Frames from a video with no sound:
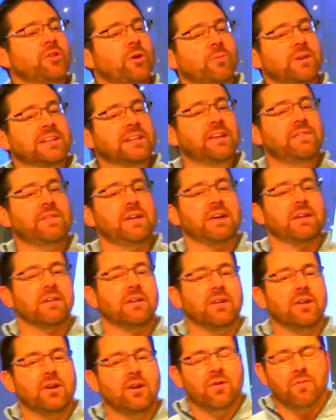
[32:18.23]
Are we living
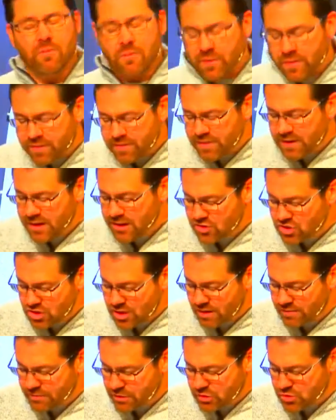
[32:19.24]
for the things
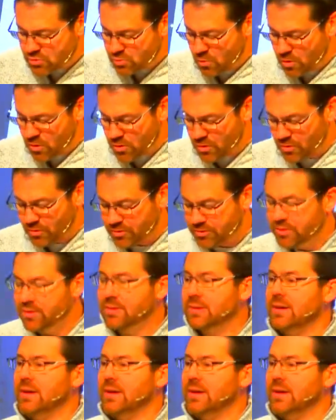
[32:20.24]
of this world?